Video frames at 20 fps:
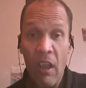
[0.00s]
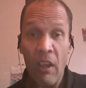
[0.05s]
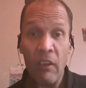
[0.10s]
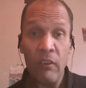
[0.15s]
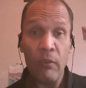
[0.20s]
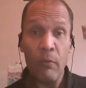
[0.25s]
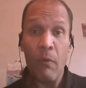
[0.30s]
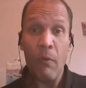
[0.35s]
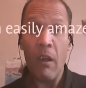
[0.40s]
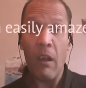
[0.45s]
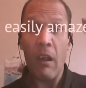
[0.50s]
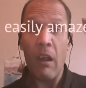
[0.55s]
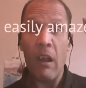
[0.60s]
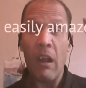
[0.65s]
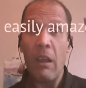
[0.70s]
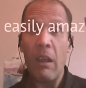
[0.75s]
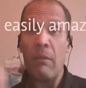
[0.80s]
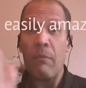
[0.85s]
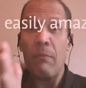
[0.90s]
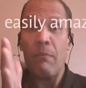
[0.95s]
that's why
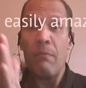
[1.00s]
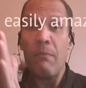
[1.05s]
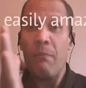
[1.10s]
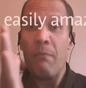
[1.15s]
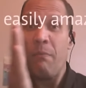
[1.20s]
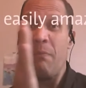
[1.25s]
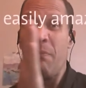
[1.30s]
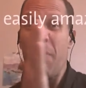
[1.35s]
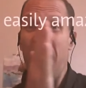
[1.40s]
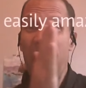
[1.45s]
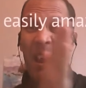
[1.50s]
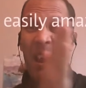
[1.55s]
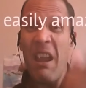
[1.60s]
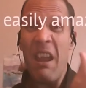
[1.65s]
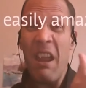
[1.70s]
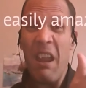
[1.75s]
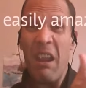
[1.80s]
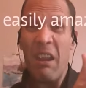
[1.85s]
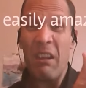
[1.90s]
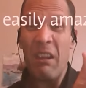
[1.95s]
I
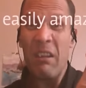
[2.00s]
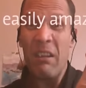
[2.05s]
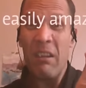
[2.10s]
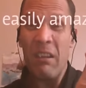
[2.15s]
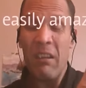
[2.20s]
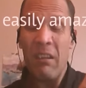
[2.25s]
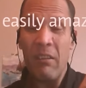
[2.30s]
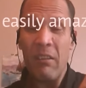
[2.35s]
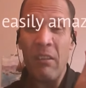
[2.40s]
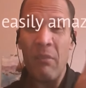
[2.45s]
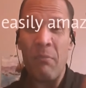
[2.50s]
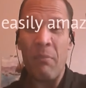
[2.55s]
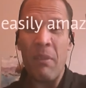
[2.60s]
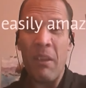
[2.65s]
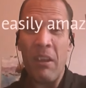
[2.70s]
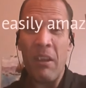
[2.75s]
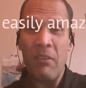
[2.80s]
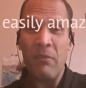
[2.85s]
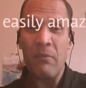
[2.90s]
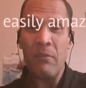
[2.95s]
pick the
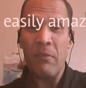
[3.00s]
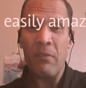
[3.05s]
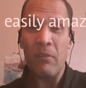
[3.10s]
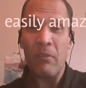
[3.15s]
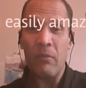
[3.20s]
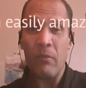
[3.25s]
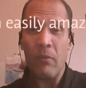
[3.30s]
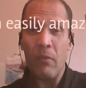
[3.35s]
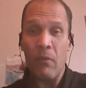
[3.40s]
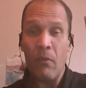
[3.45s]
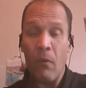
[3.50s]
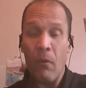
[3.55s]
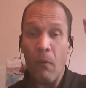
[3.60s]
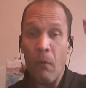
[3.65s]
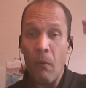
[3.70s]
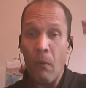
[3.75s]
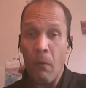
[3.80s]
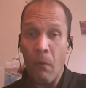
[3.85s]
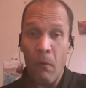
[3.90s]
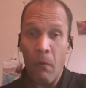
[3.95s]
Patriots
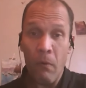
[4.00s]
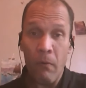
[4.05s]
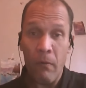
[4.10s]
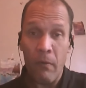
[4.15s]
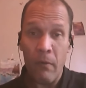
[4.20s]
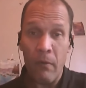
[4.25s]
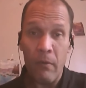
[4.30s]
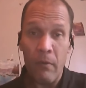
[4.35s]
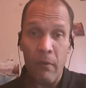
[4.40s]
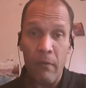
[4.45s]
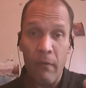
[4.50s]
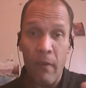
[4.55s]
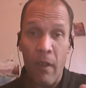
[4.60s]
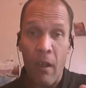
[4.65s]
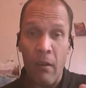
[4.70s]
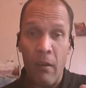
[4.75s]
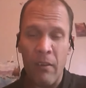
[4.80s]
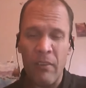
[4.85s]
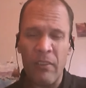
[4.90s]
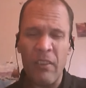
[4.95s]
over the
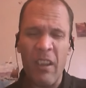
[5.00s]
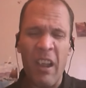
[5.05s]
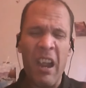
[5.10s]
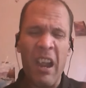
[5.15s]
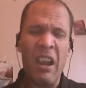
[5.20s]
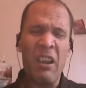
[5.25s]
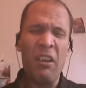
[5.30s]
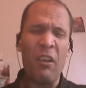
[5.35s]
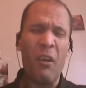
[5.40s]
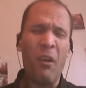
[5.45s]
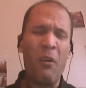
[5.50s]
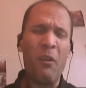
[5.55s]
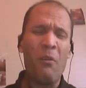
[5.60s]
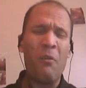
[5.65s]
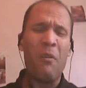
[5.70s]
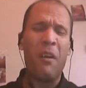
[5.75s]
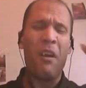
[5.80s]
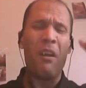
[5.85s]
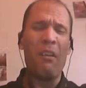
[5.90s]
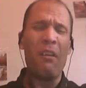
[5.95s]
Falcons. I know, I
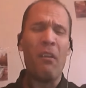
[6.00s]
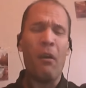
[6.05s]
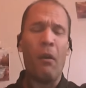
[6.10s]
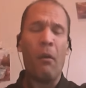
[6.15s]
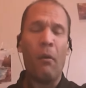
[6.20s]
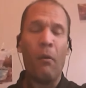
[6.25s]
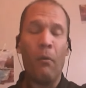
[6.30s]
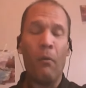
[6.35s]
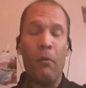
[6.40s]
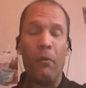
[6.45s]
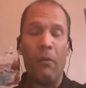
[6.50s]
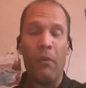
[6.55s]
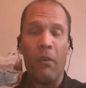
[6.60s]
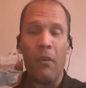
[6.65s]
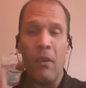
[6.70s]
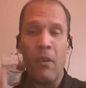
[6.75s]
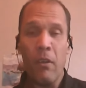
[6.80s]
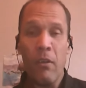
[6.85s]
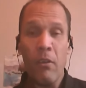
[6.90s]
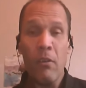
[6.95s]
know.
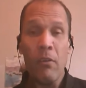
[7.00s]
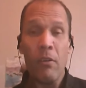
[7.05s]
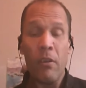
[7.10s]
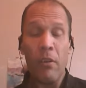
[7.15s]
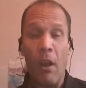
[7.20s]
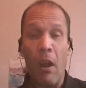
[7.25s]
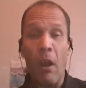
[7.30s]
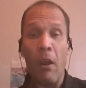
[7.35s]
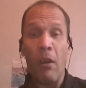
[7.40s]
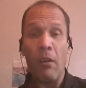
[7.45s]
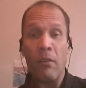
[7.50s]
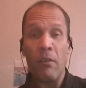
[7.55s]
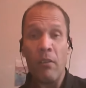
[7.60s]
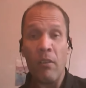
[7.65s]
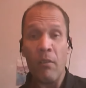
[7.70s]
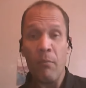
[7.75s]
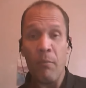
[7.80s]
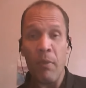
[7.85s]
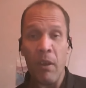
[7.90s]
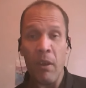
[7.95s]
You're tired of
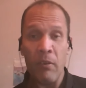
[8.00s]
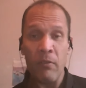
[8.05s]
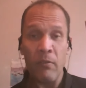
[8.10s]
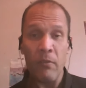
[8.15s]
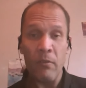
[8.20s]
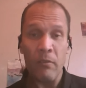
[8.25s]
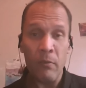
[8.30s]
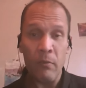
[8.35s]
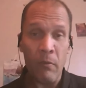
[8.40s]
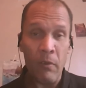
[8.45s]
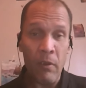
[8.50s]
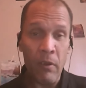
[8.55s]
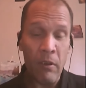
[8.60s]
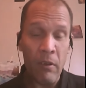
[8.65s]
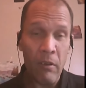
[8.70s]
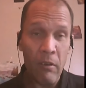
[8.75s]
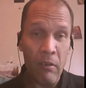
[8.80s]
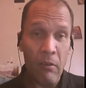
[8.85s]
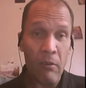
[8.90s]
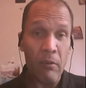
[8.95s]
the Patriots
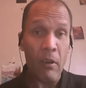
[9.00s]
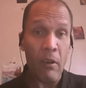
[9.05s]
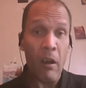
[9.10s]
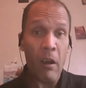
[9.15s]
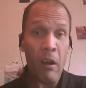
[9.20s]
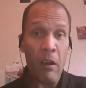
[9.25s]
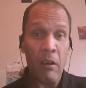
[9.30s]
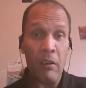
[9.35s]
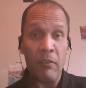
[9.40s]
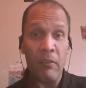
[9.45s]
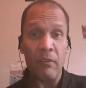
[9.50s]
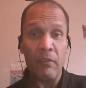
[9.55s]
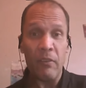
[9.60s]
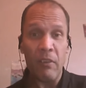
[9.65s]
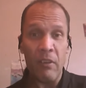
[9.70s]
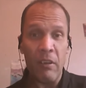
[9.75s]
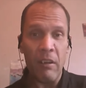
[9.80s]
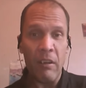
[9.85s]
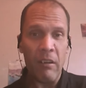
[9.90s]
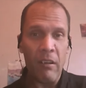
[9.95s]
winning. You're tired of
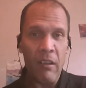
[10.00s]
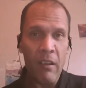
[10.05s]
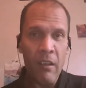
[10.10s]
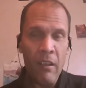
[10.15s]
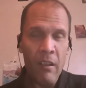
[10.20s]
seeing